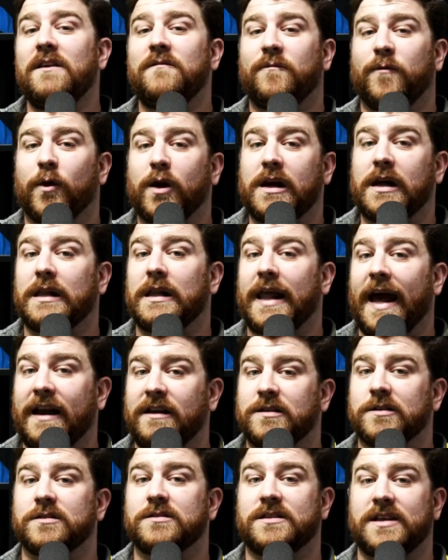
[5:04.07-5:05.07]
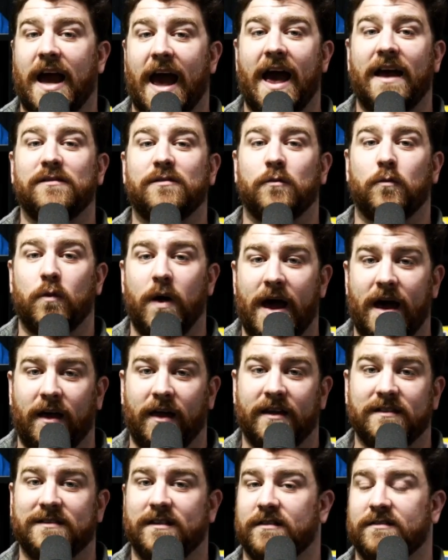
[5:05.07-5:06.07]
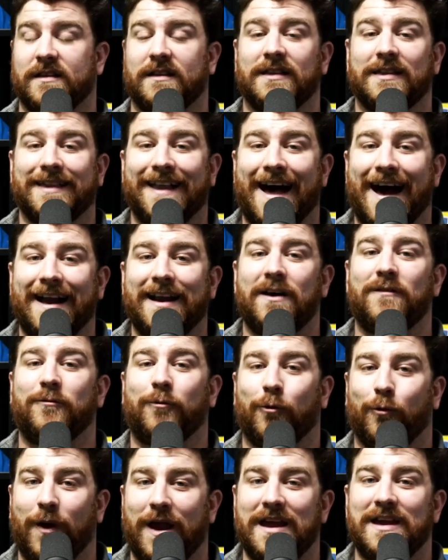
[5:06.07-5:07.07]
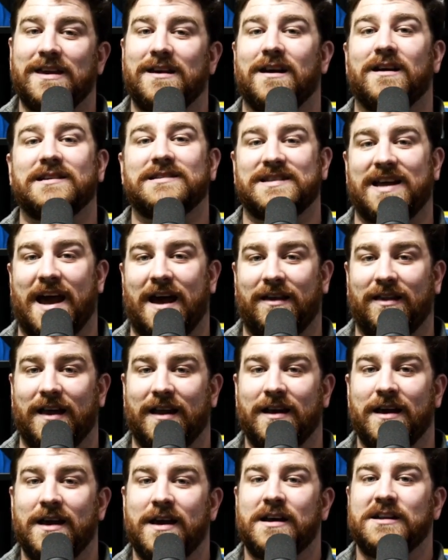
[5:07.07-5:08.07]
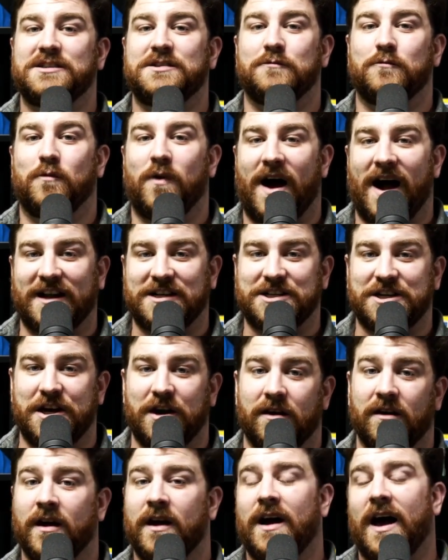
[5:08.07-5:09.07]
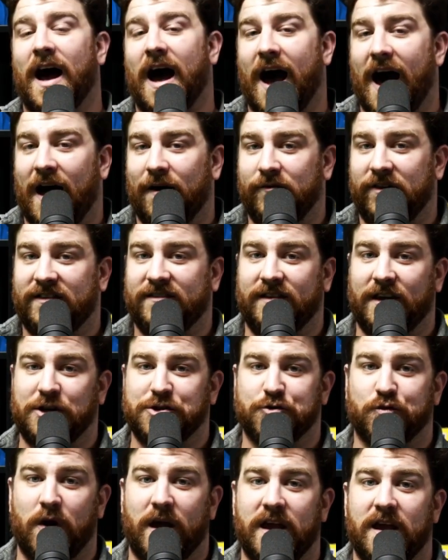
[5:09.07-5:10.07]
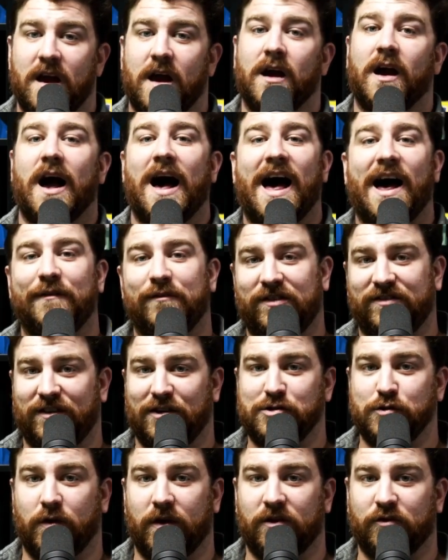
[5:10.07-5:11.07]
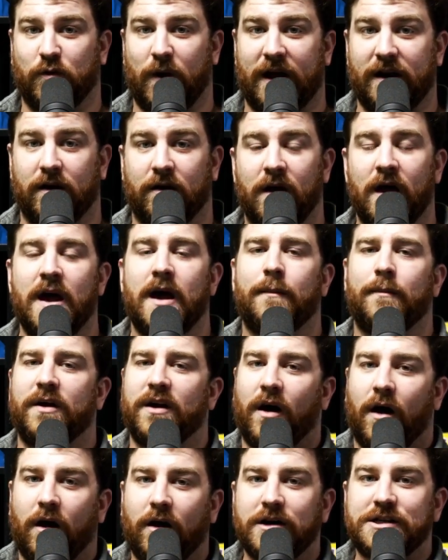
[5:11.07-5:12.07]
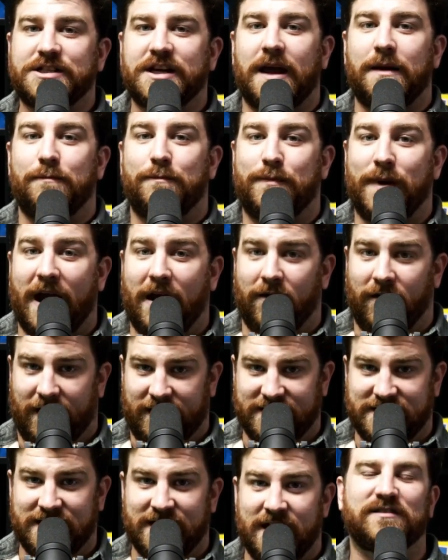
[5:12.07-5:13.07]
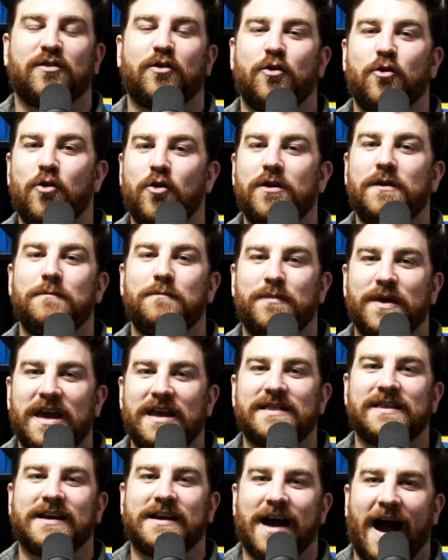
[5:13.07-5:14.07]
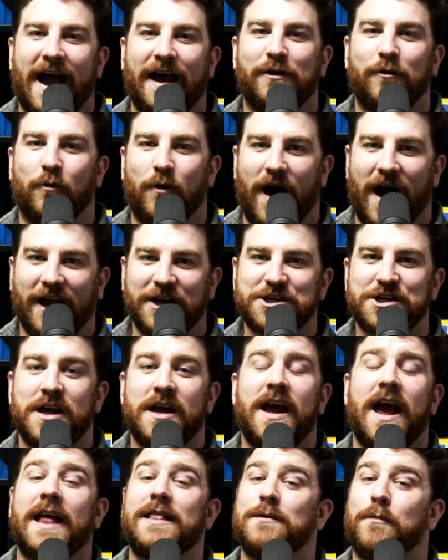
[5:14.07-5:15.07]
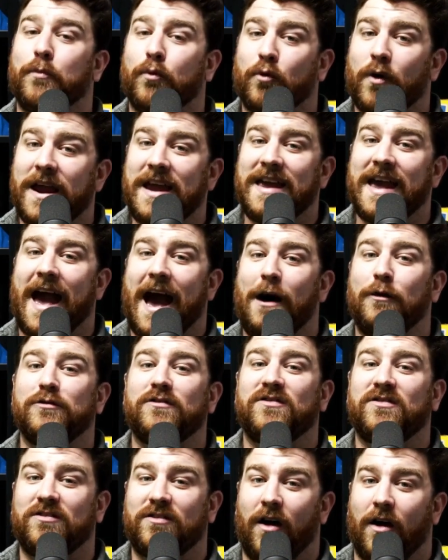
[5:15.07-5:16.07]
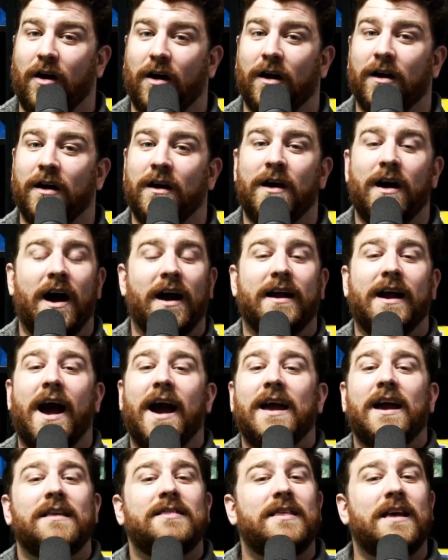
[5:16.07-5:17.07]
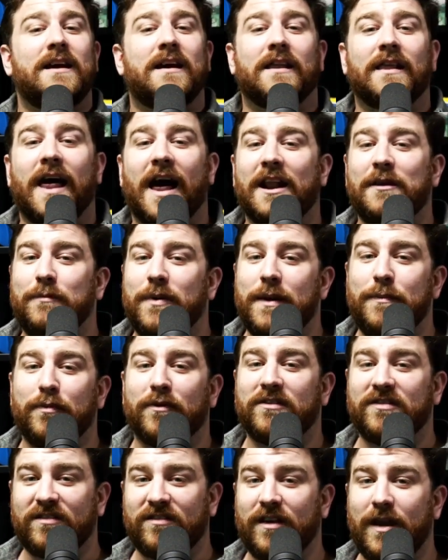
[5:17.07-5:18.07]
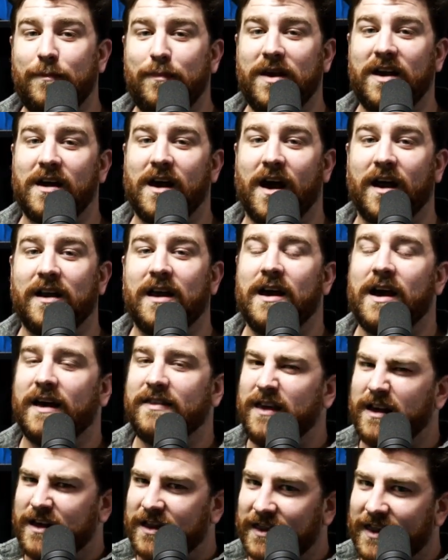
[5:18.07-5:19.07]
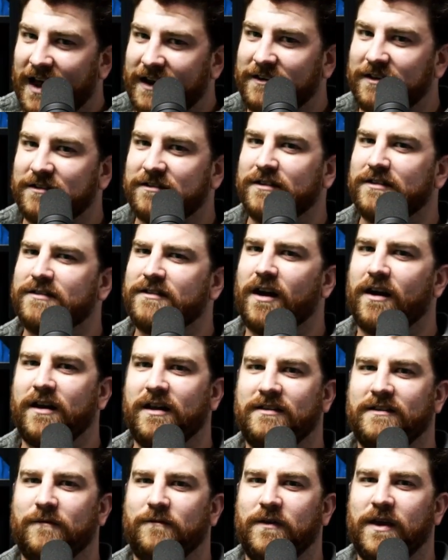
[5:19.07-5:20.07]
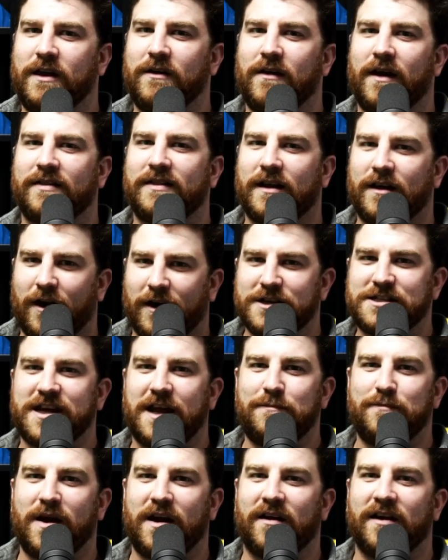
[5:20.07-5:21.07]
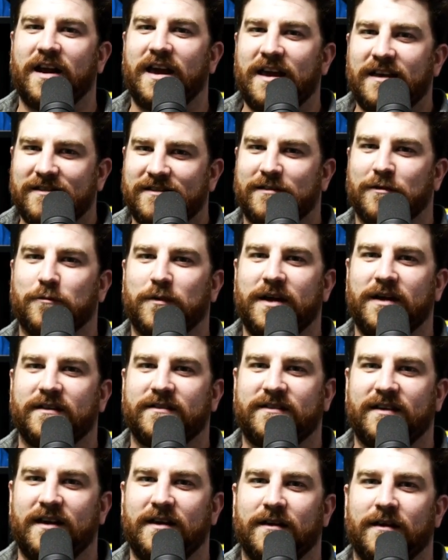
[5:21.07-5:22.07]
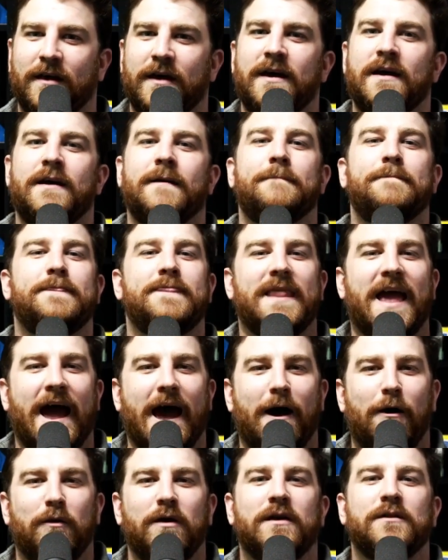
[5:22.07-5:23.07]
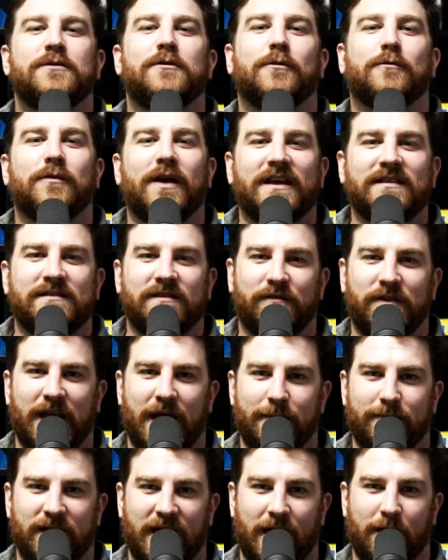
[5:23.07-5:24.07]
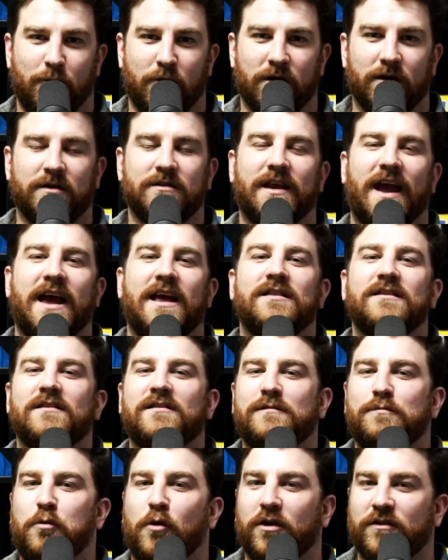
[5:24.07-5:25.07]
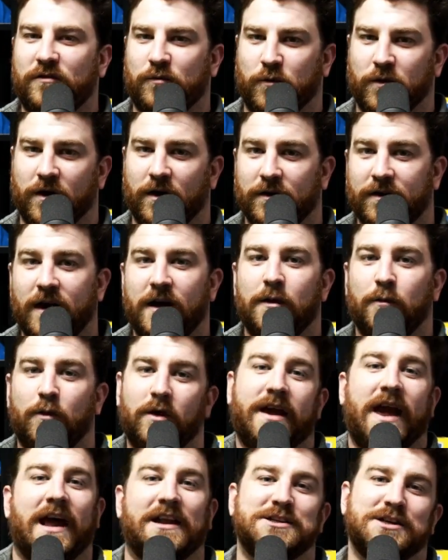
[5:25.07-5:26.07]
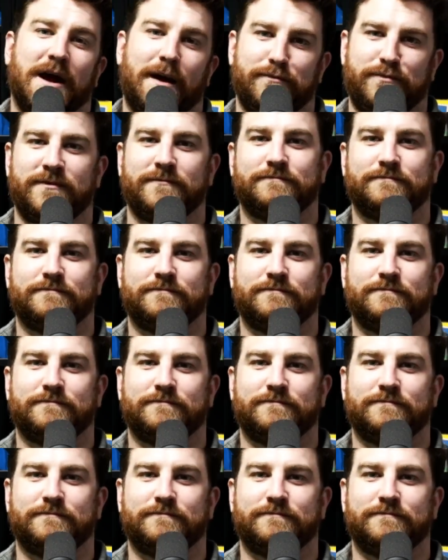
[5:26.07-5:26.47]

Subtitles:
for collectors as well, as there's a lot of great young talent to watch here. Obviously Trae Young, obviously Julius Randle, but RJ Barrett could be the guy to watch and the breakout star, a guy I think a lot of people are sleeping on. I think collectors are starting to figure out that RJ Barrett is the real deal. Now the rest of the NBA world and the sports world will catch up.